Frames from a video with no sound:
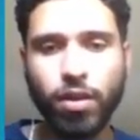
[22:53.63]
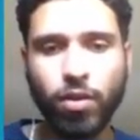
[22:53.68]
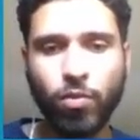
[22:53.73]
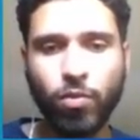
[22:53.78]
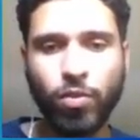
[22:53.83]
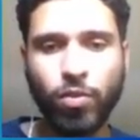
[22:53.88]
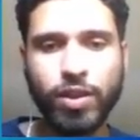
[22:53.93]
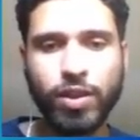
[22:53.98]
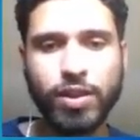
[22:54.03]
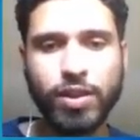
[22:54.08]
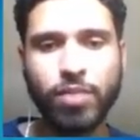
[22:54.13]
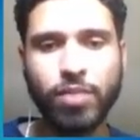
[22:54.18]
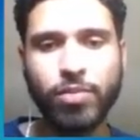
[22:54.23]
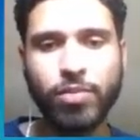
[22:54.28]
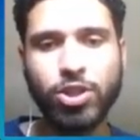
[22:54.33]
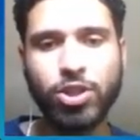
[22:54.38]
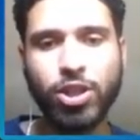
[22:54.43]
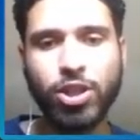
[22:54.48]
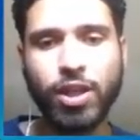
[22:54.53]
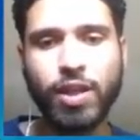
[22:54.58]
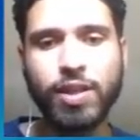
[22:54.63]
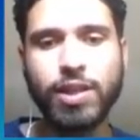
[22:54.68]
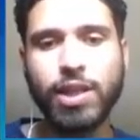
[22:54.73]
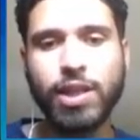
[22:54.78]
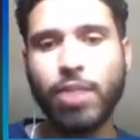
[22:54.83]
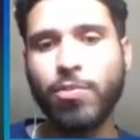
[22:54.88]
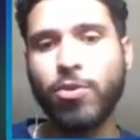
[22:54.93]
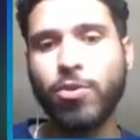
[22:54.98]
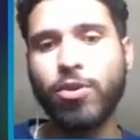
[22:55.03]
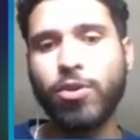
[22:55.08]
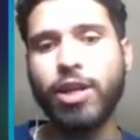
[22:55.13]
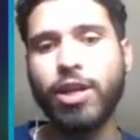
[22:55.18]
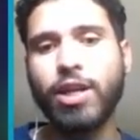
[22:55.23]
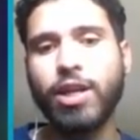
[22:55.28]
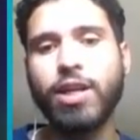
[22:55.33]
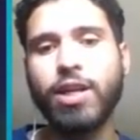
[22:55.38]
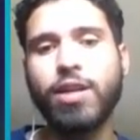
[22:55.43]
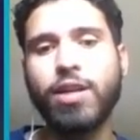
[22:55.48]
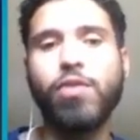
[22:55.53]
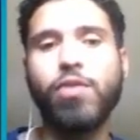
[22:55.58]
with this image is separated
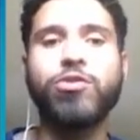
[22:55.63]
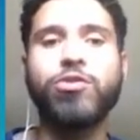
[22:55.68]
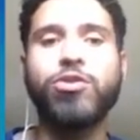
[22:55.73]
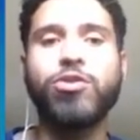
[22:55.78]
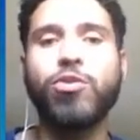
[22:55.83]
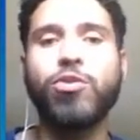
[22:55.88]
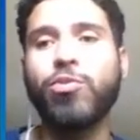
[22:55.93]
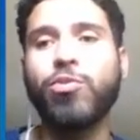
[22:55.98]
it into